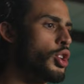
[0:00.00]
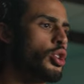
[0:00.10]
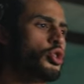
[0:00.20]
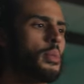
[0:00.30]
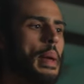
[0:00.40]
You
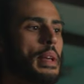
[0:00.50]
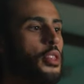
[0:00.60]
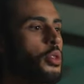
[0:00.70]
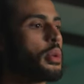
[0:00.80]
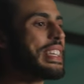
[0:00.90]
can do maybe
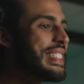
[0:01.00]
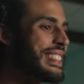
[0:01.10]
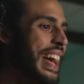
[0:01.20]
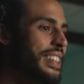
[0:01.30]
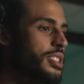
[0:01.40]
three
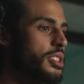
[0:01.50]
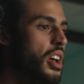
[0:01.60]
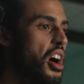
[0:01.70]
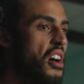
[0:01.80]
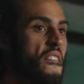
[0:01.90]
sets
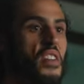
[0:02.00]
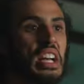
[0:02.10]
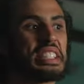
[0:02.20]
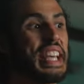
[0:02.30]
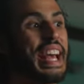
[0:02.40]
of
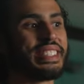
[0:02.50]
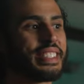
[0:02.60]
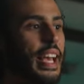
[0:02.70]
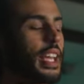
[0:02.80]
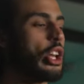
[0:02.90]
10
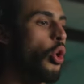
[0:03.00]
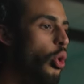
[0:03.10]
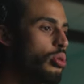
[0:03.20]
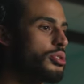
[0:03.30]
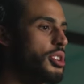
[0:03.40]
second
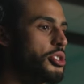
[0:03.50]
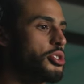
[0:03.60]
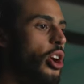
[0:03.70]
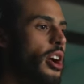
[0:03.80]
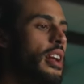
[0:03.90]
holds to
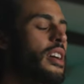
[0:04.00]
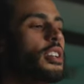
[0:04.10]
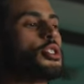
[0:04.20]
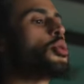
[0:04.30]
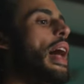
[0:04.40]
start.
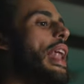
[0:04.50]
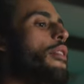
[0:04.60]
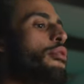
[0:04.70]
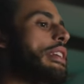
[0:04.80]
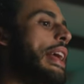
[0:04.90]
Do that
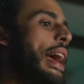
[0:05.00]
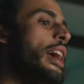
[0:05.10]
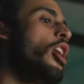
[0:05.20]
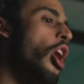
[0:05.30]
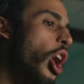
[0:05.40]
every
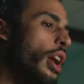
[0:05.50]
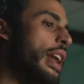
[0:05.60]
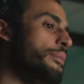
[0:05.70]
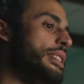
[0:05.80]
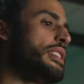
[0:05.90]
day on an
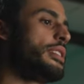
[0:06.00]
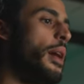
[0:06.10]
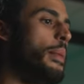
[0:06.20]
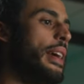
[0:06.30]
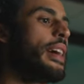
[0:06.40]
empty
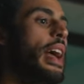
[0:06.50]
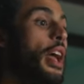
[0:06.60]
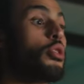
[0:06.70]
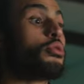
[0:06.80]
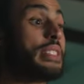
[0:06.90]
stomach and you'll